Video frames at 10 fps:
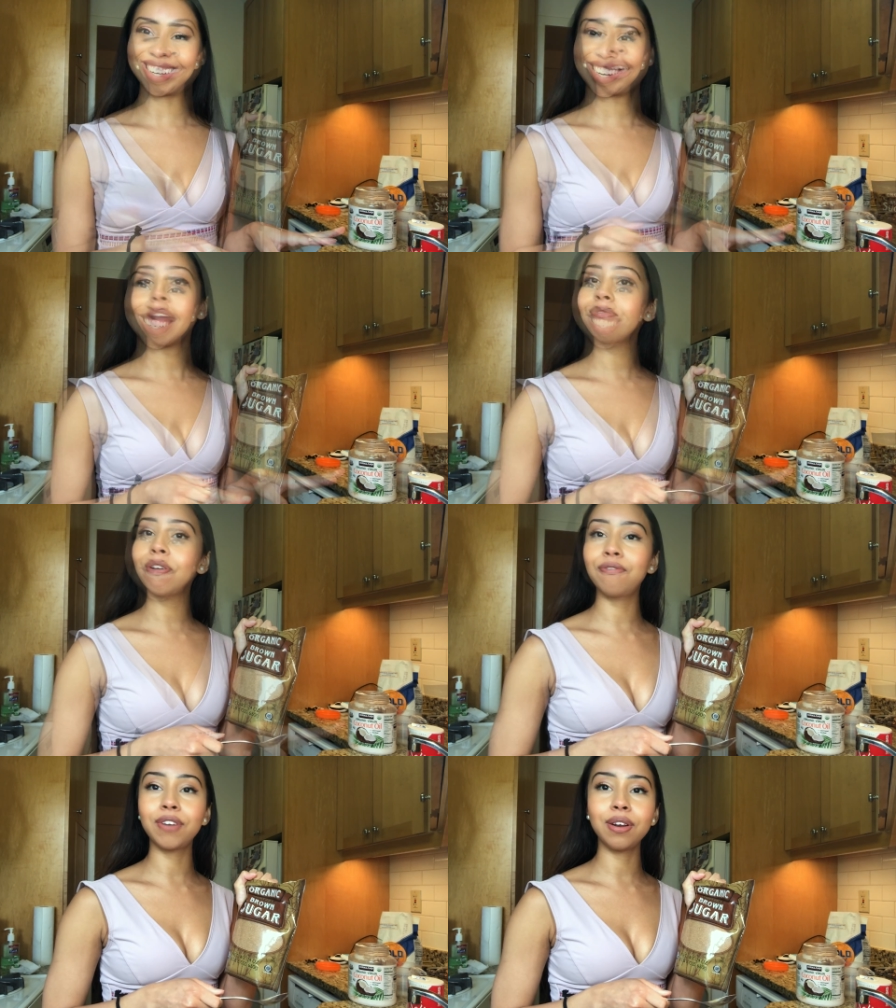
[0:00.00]
And
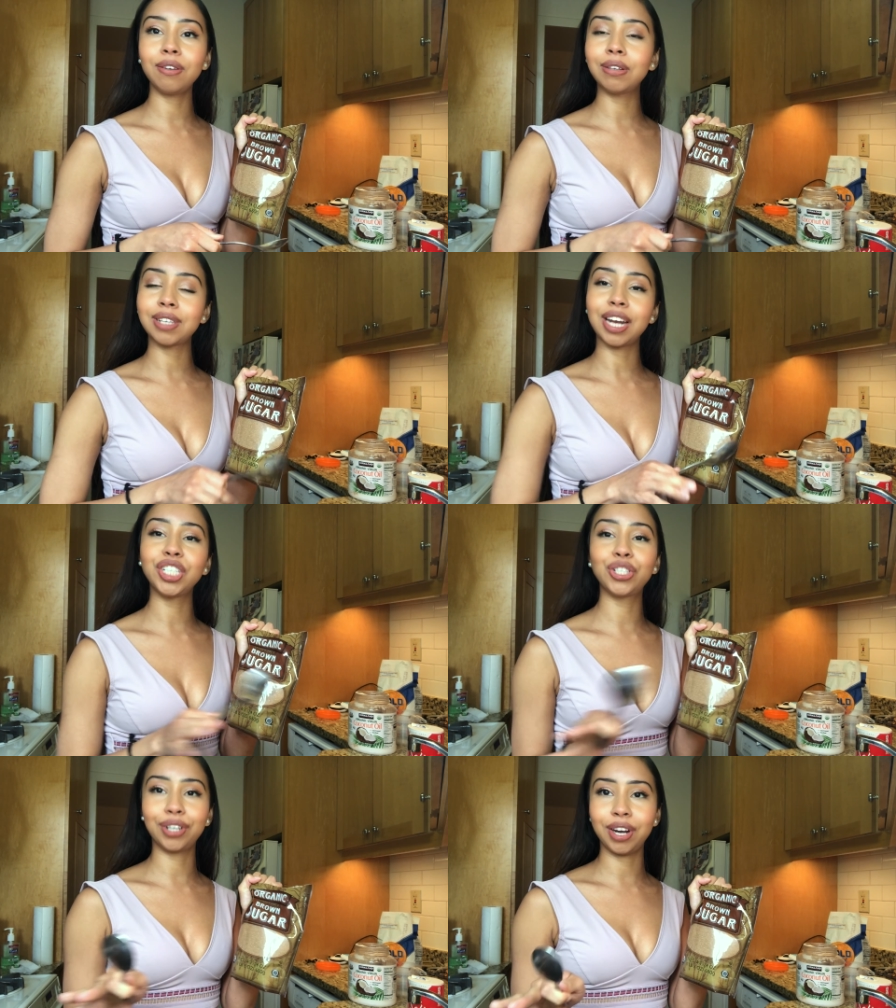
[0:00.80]
feel free to use any
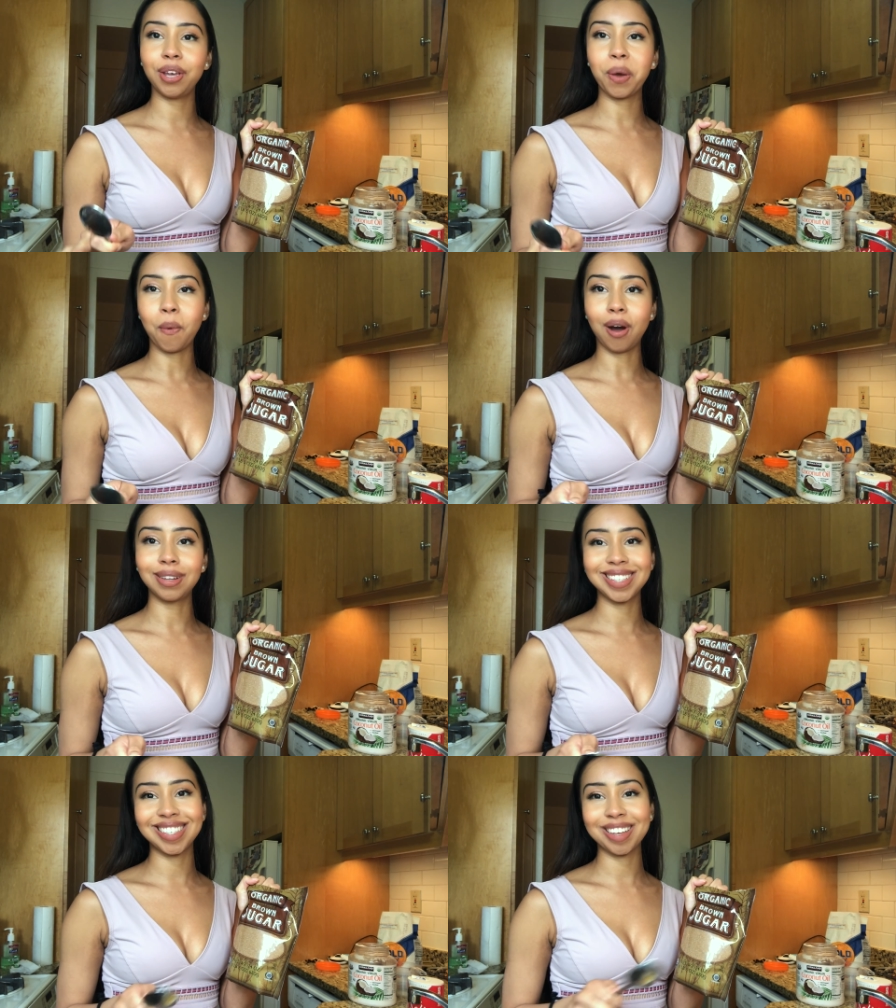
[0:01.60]
sugar you
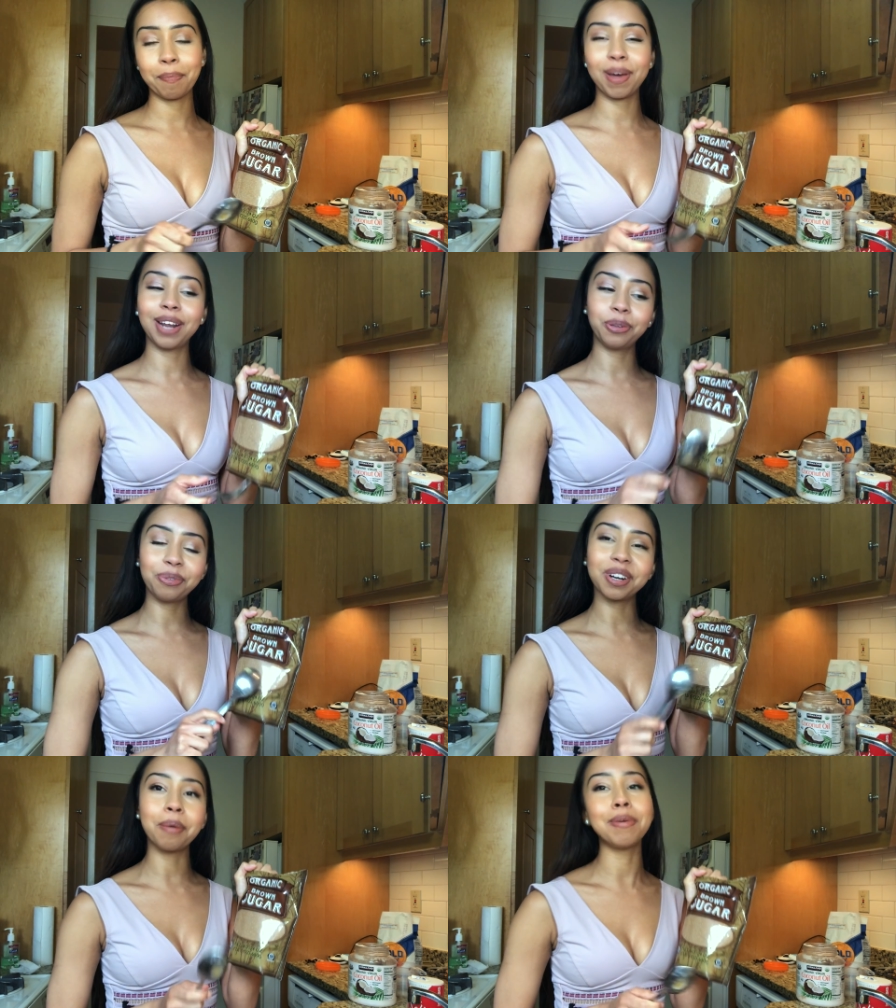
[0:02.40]
want, but I do
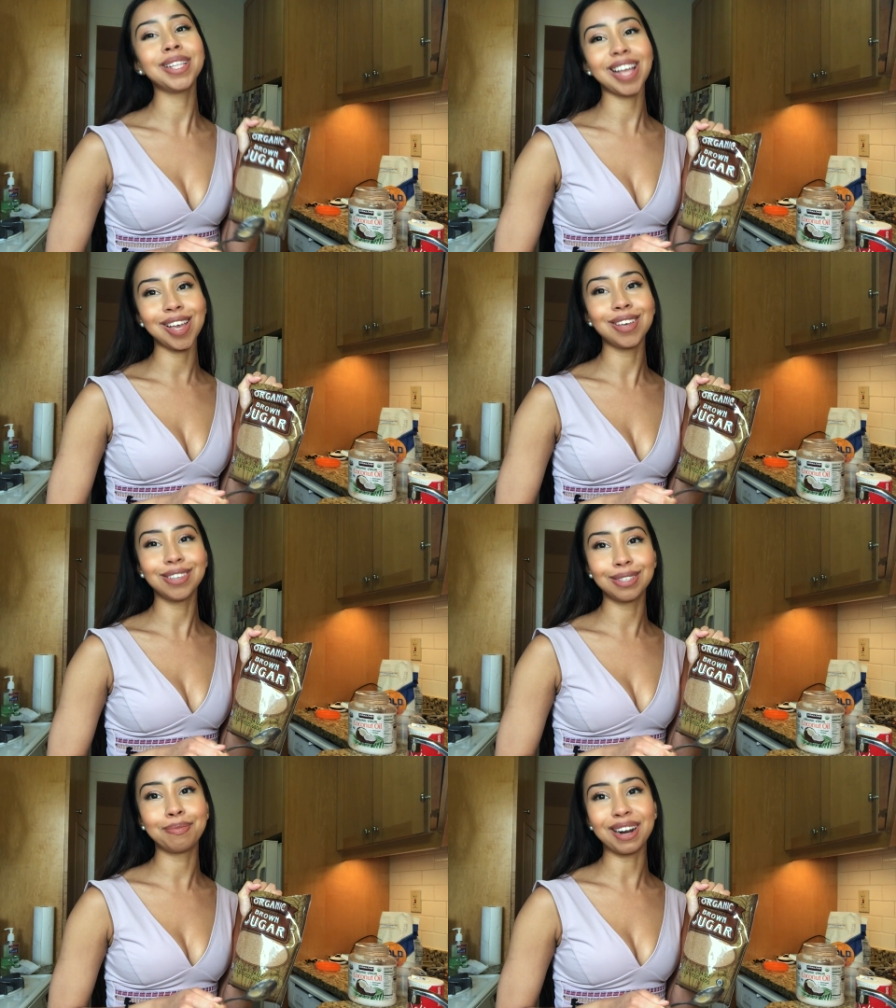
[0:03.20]
recommend that you
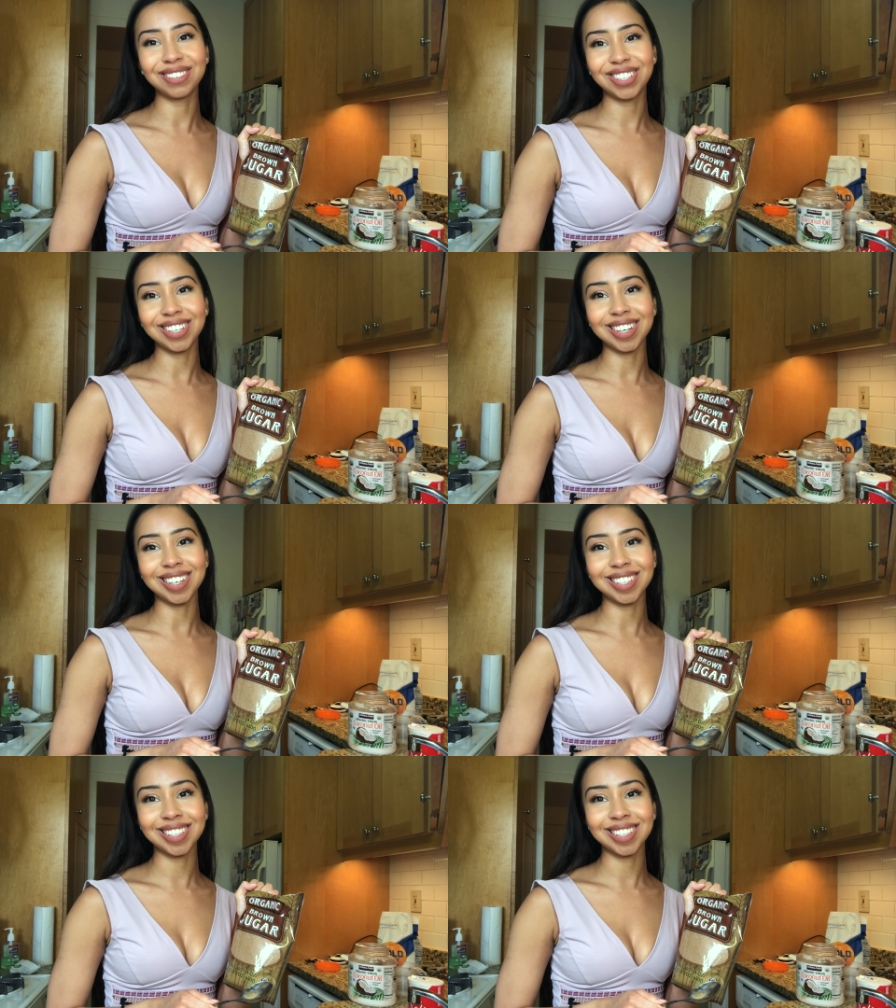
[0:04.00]
use brown sugar.